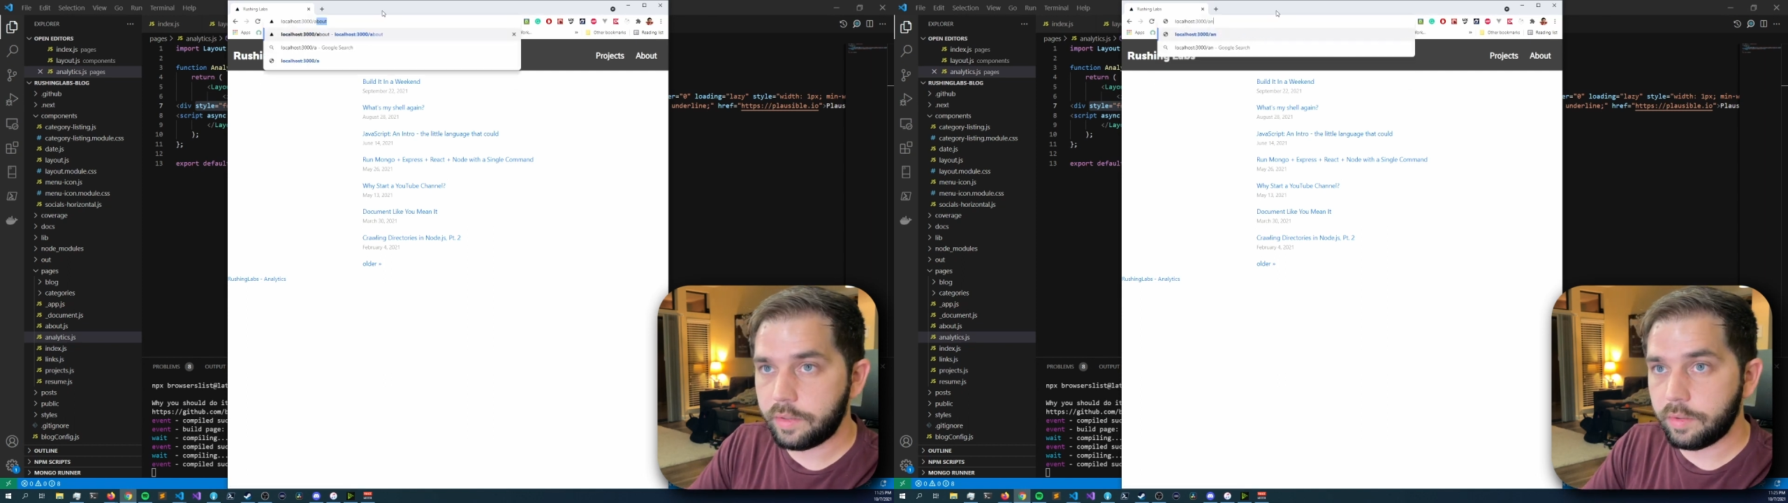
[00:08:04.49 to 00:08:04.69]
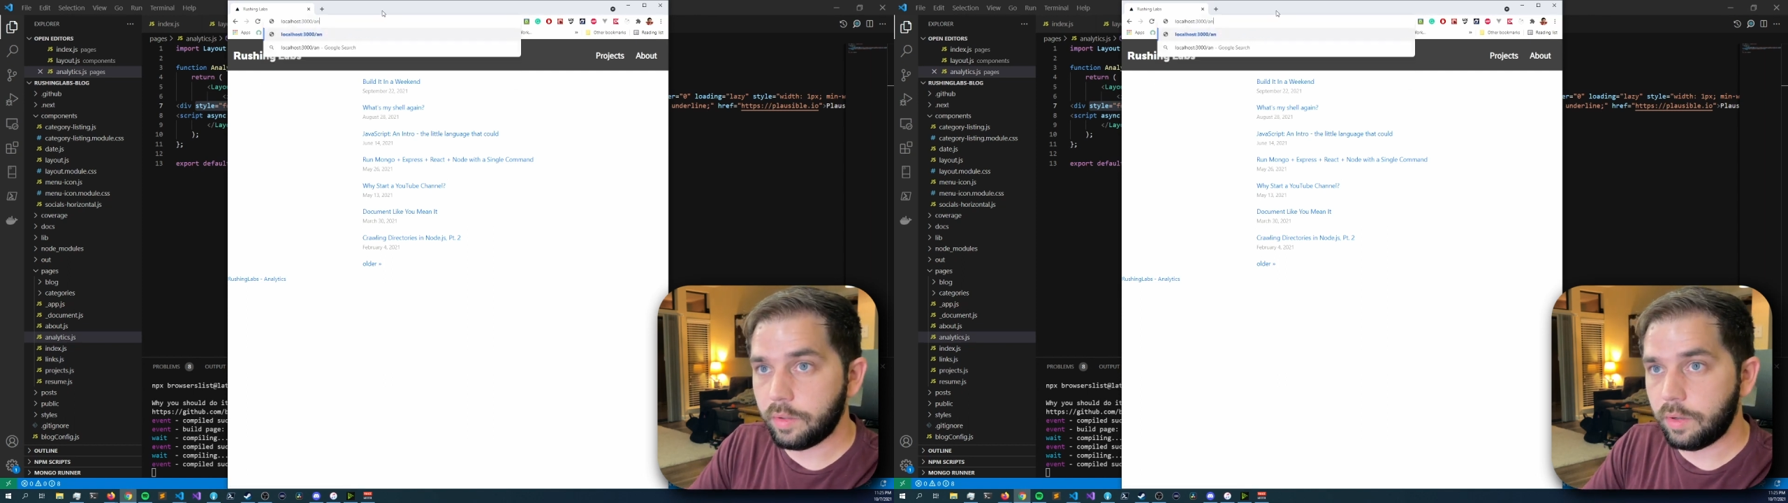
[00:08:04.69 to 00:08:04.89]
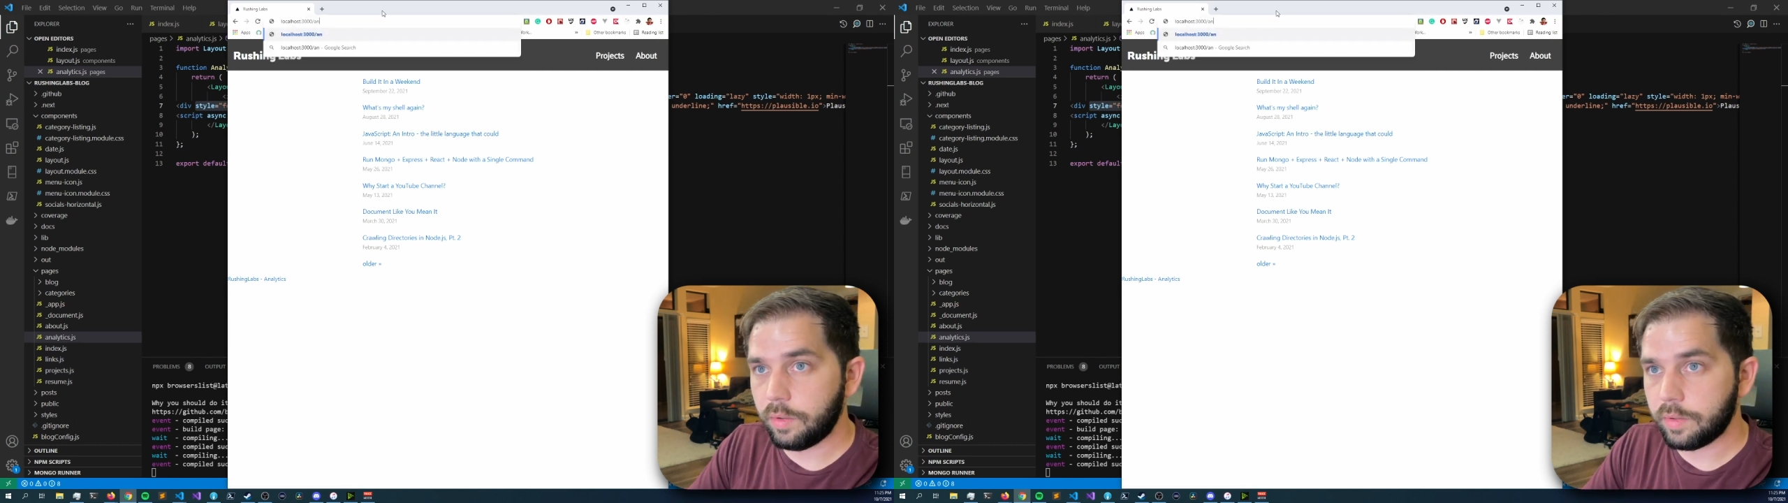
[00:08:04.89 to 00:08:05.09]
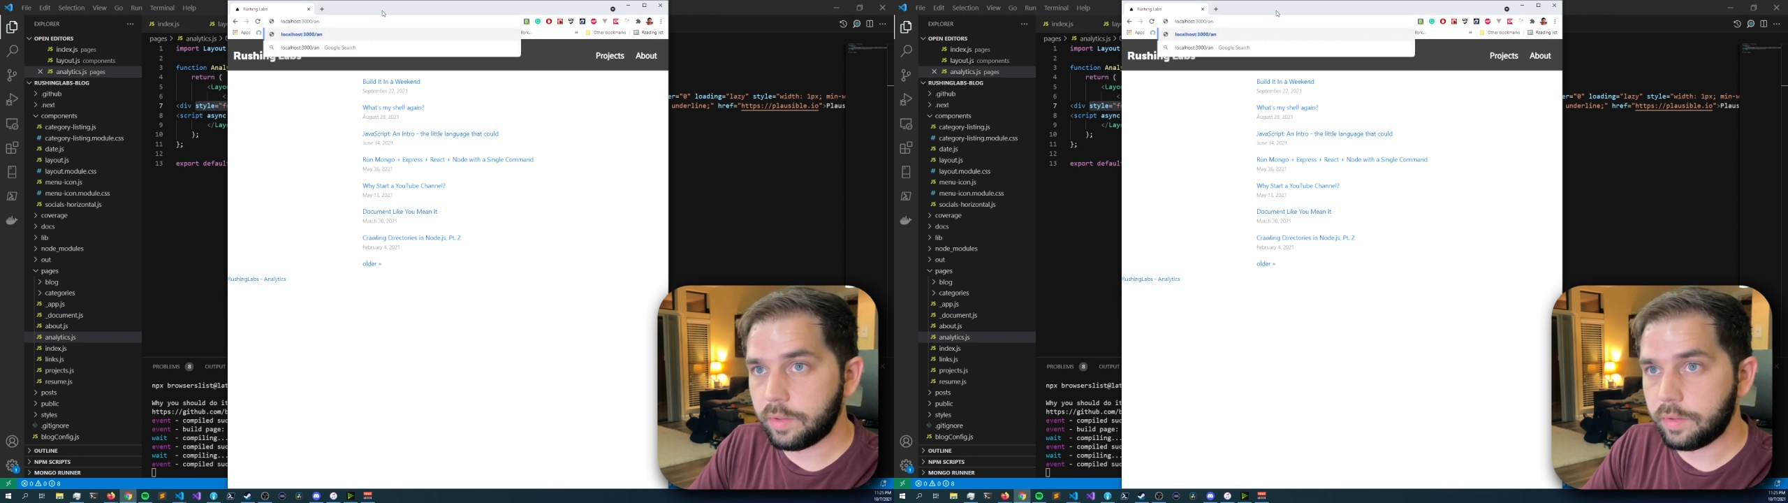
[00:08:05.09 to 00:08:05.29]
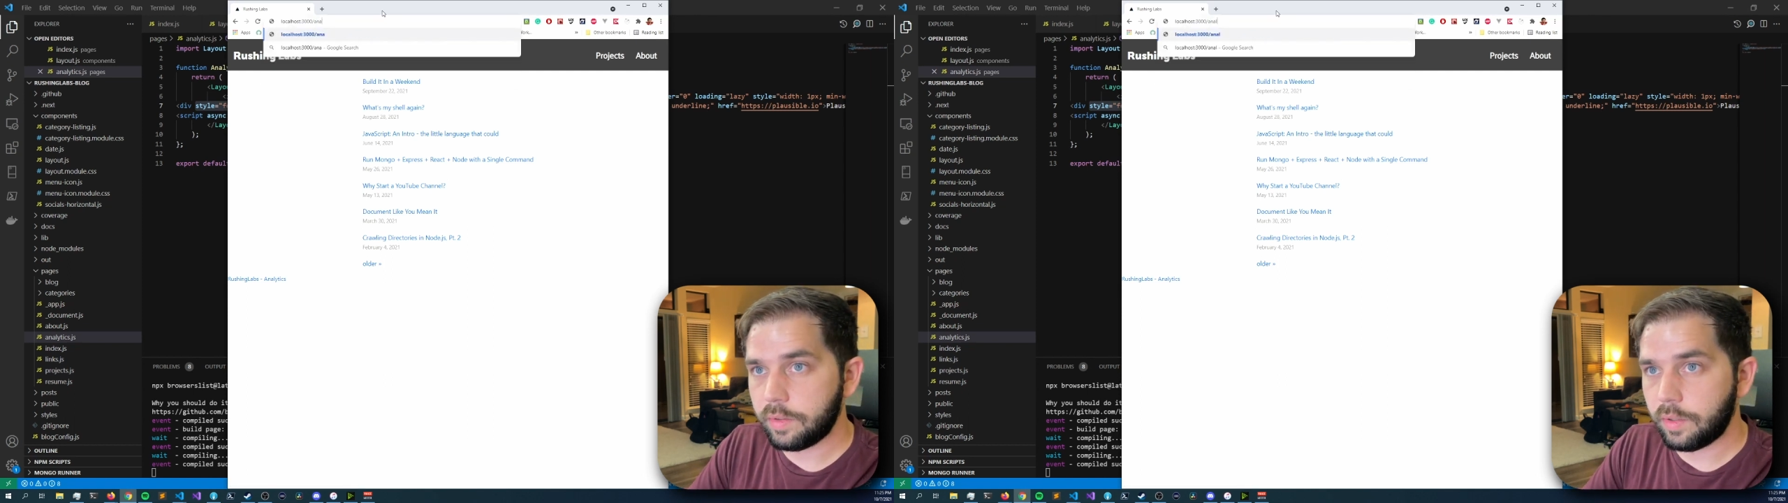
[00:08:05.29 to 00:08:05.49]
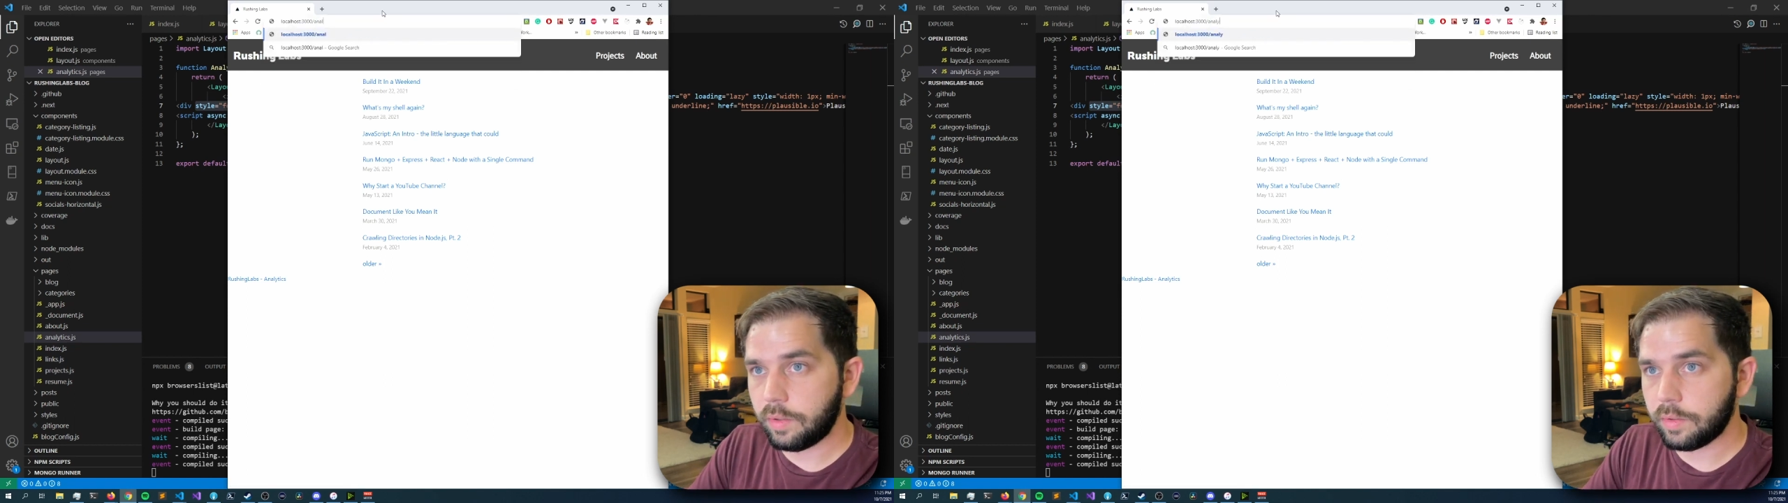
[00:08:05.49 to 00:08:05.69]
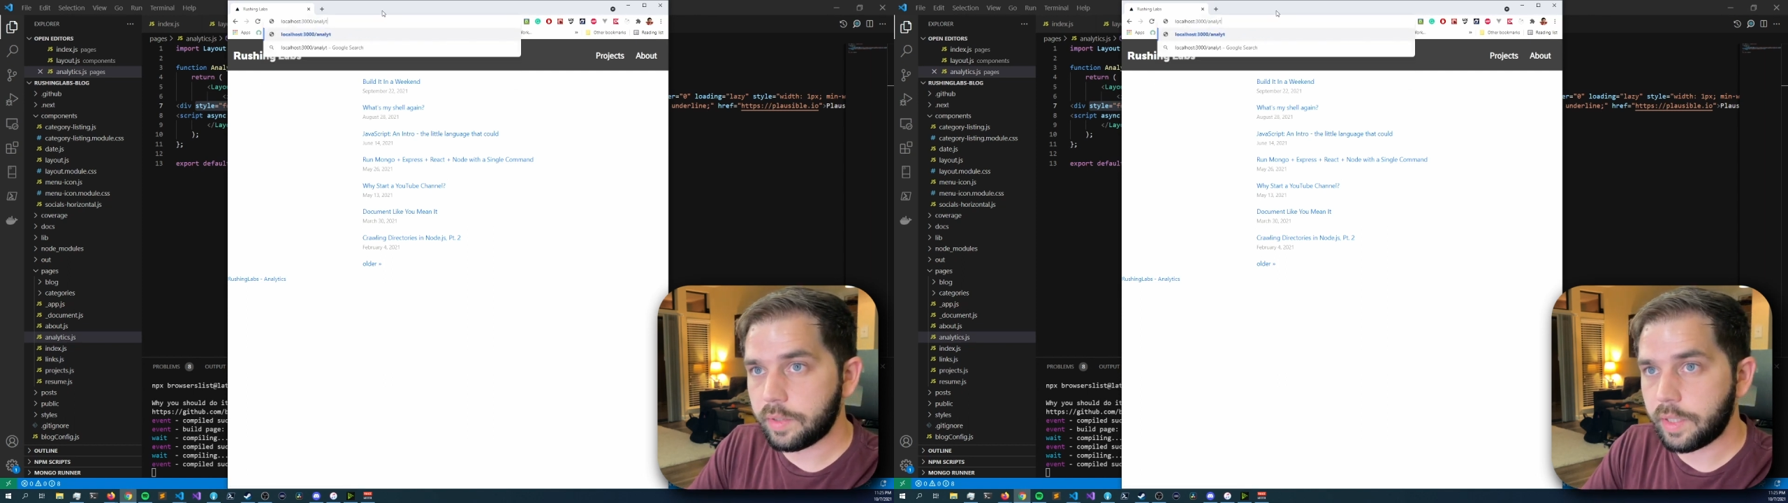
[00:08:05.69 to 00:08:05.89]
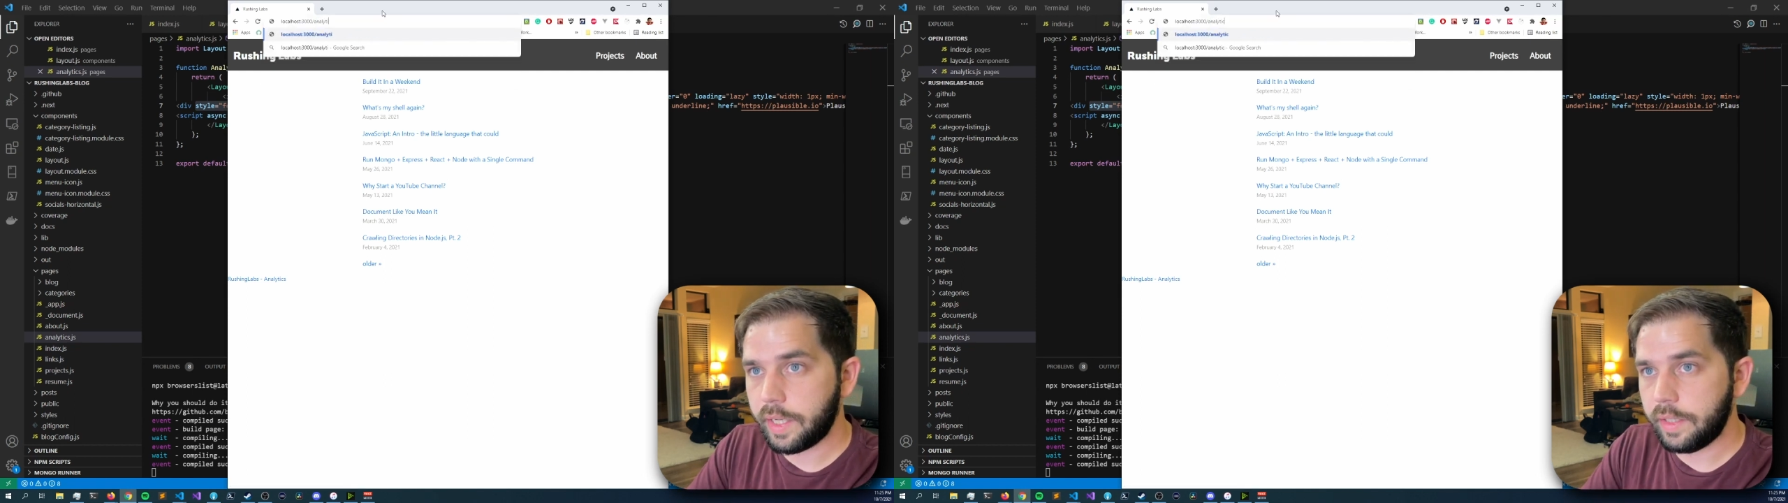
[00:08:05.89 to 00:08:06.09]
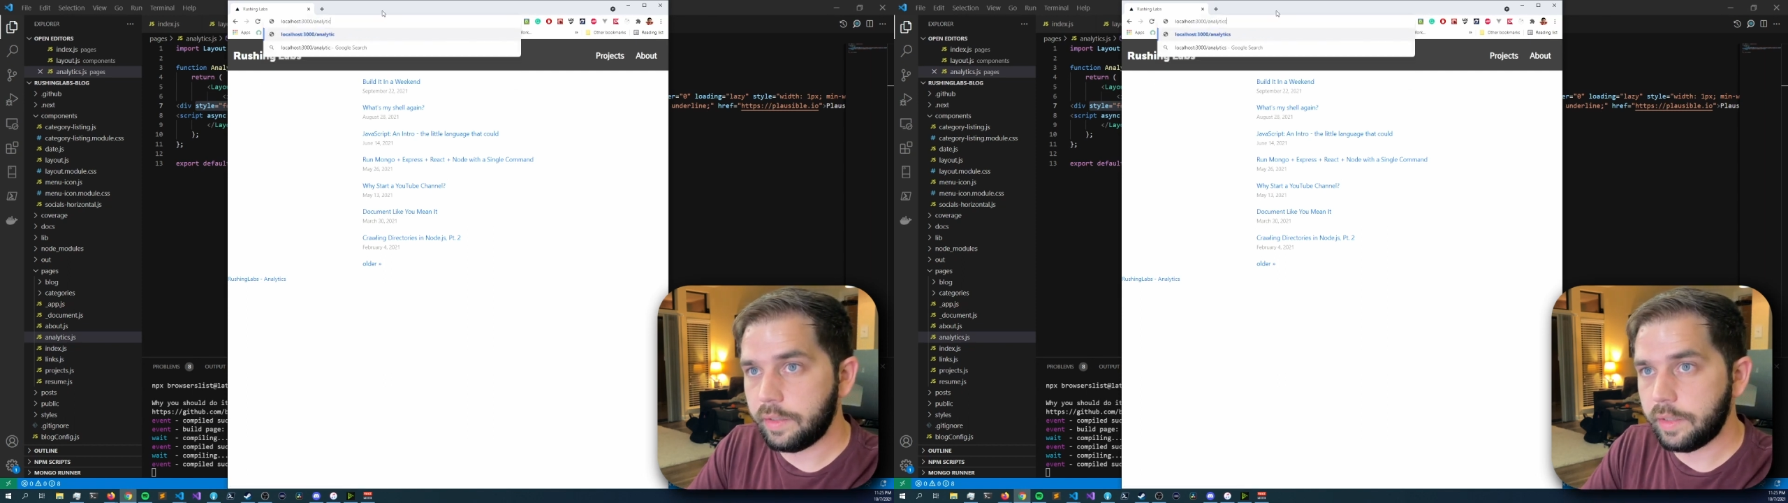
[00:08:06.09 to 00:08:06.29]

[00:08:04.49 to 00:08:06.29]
So the whole site